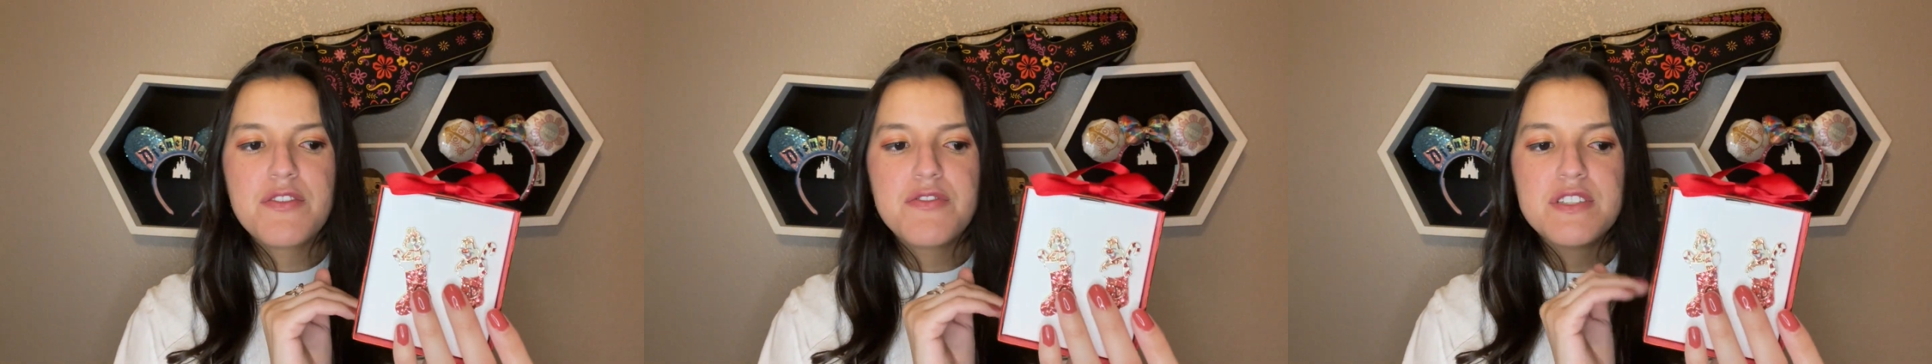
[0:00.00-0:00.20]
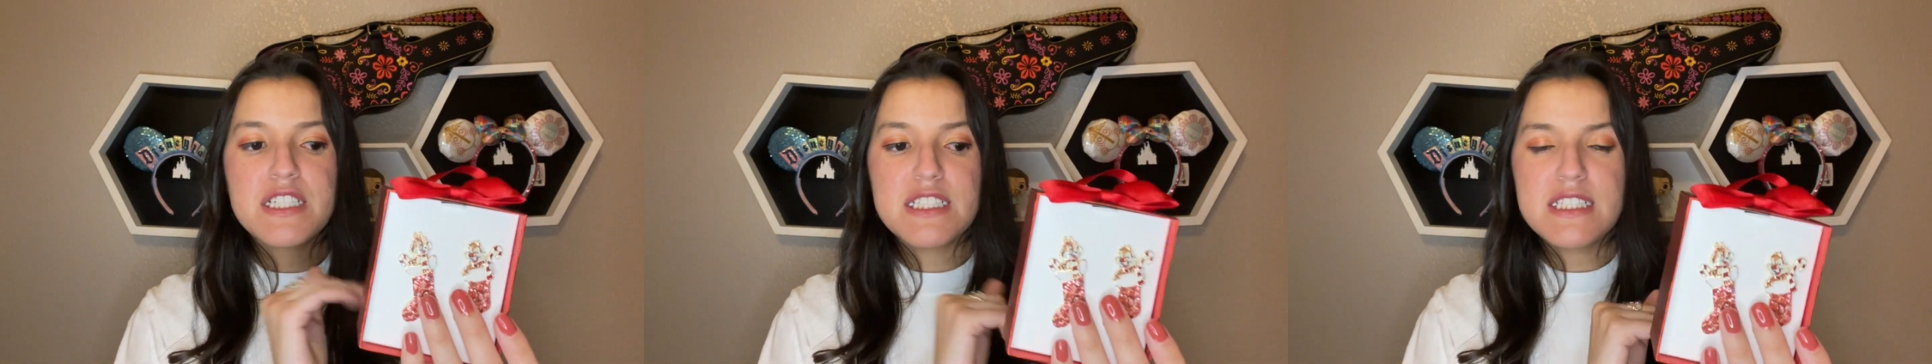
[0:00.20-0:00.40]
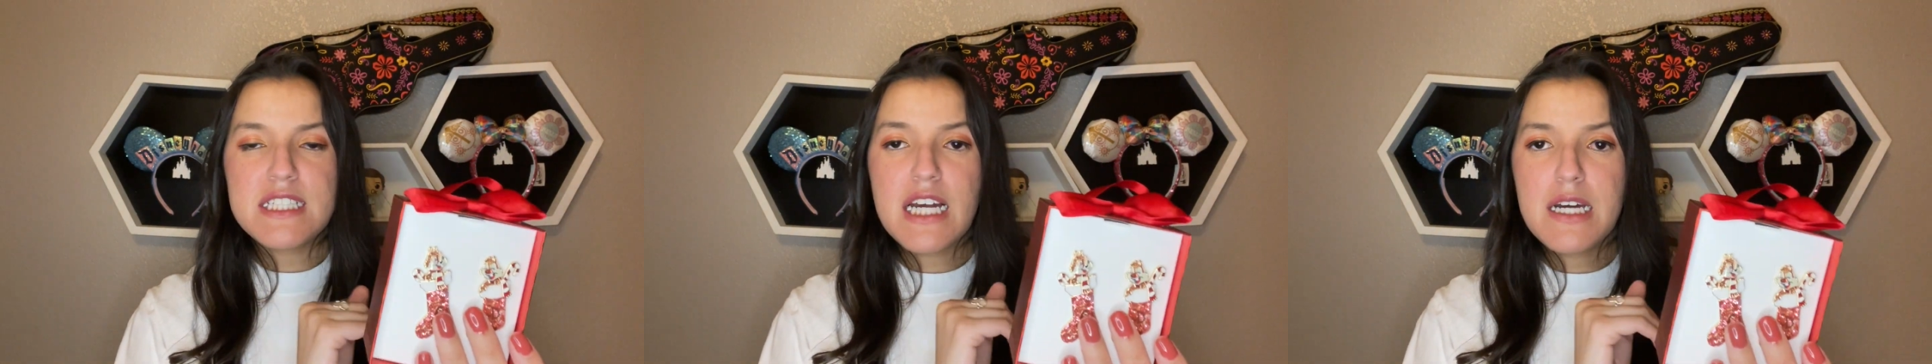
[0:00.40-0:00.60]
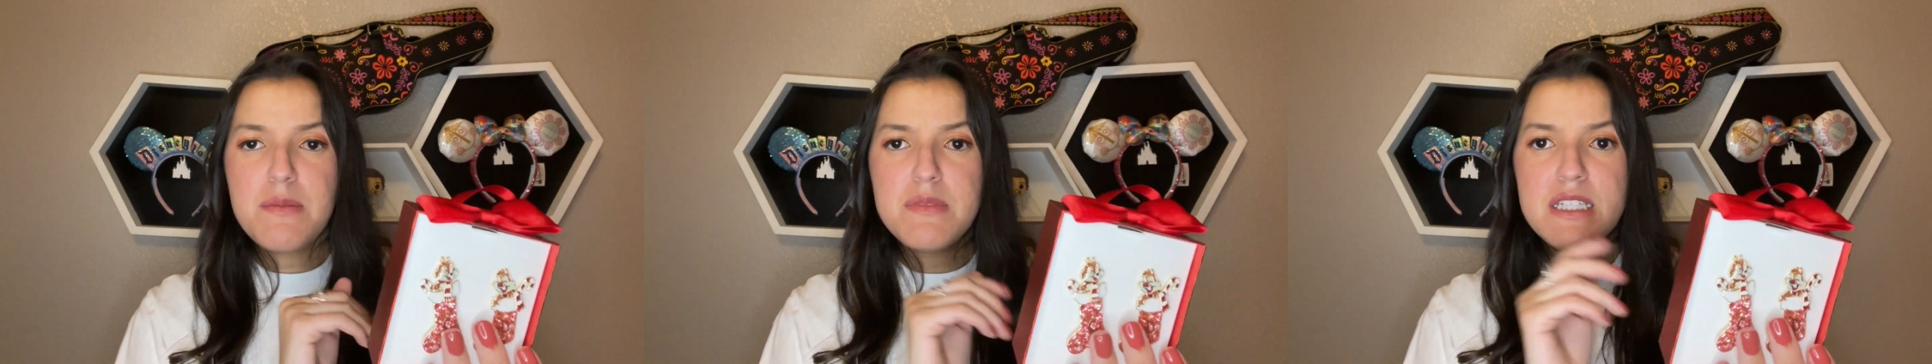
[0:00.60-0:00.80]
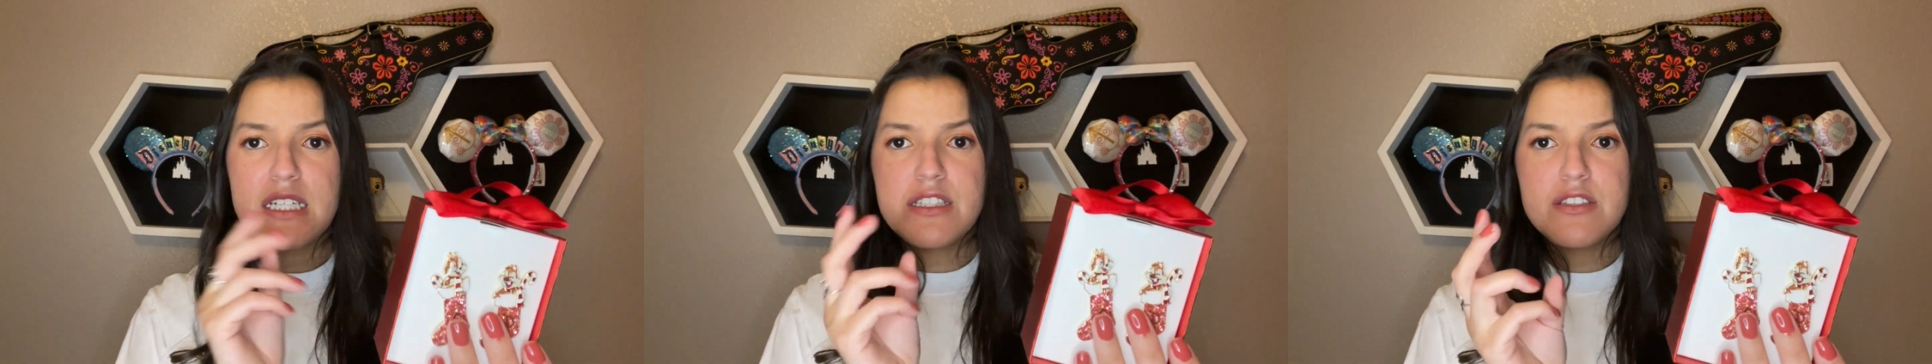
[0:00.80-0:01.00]
this time
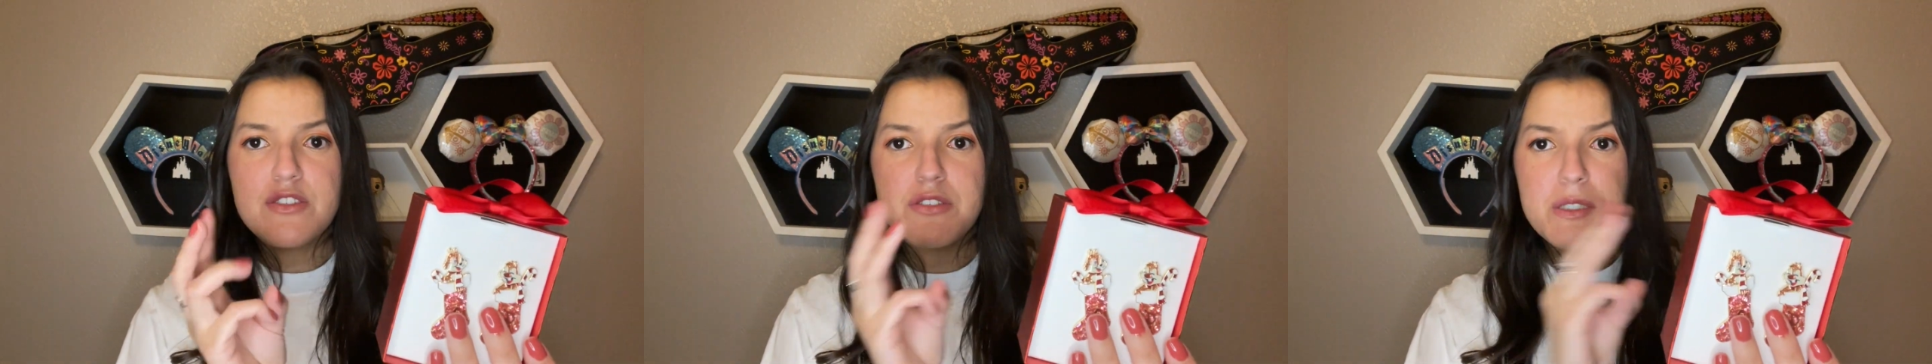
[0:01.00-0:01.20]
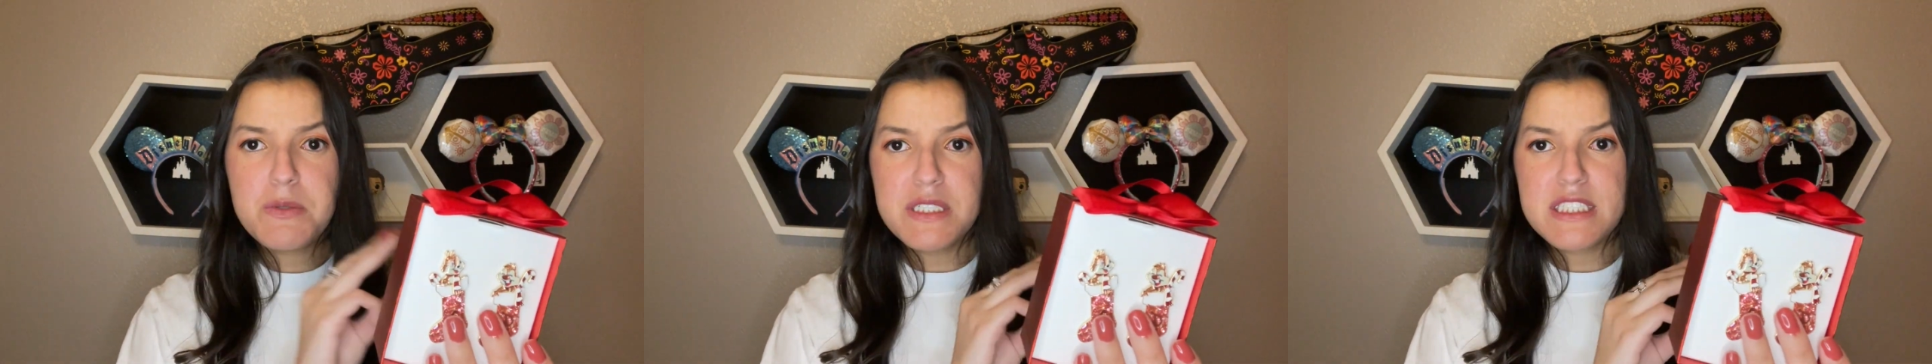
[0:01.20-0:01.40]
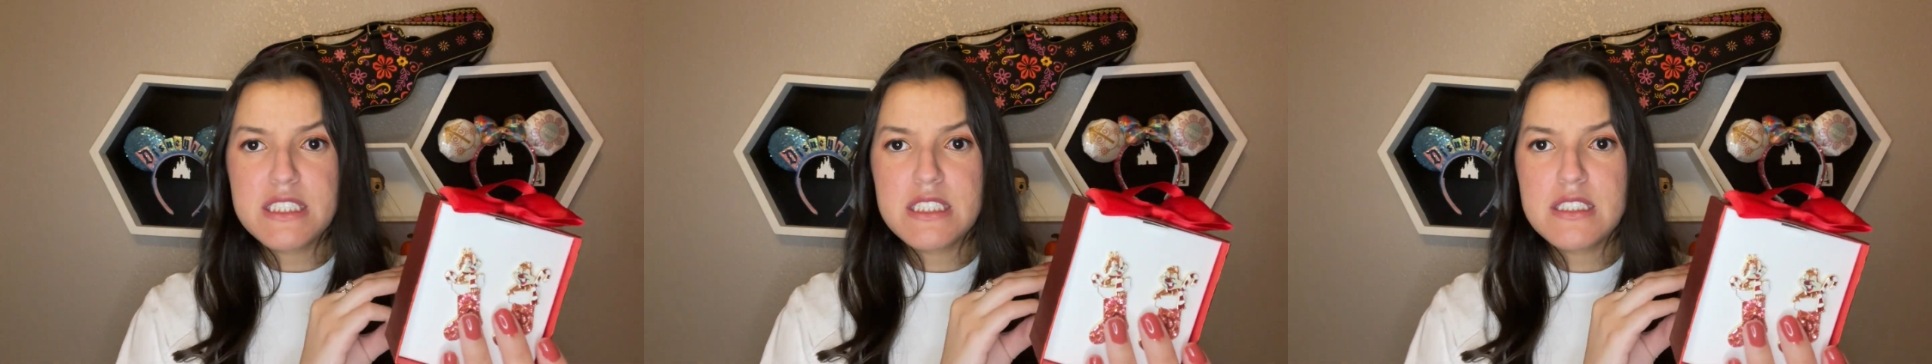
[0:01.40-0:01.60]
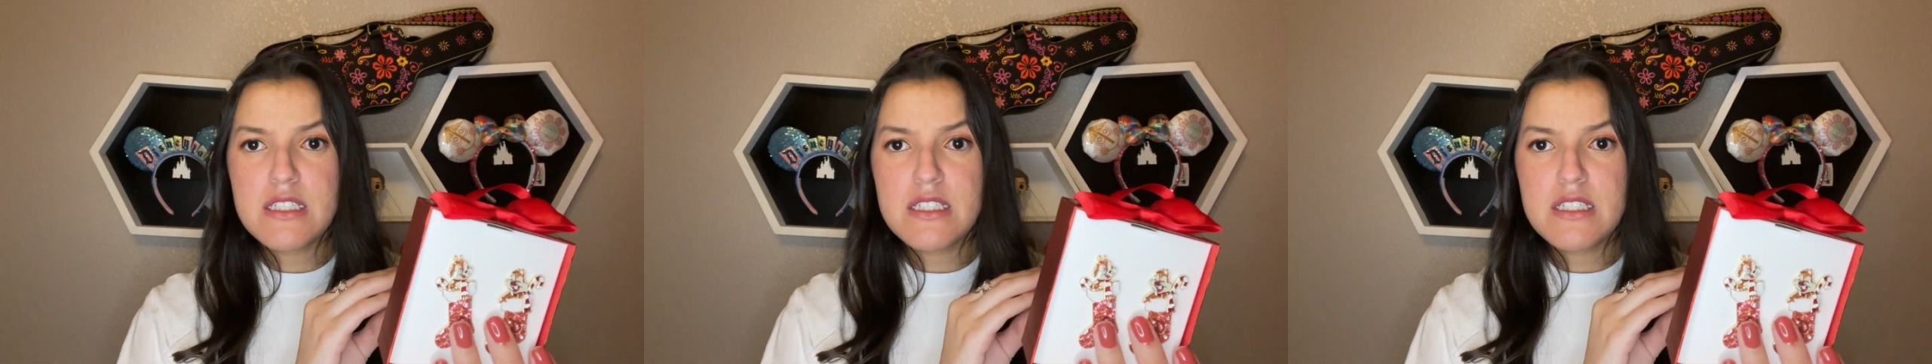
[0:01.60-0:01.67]
than three weeks